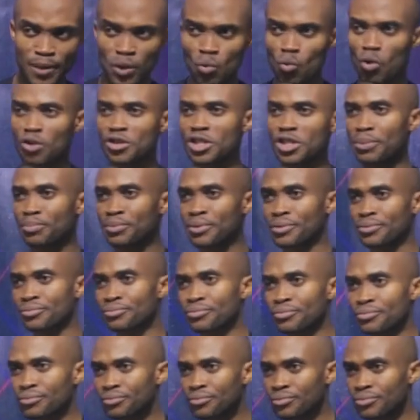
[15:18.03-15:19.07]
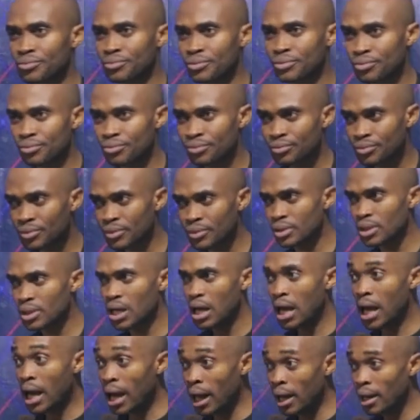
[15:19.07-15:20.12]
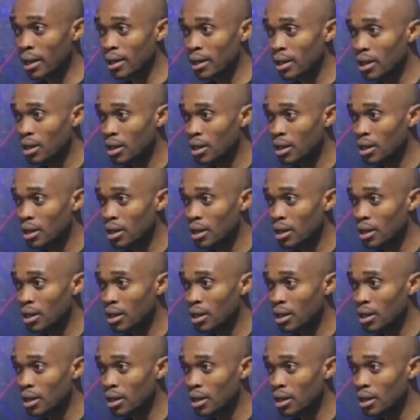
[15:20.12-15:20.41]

being worshipped. Eh?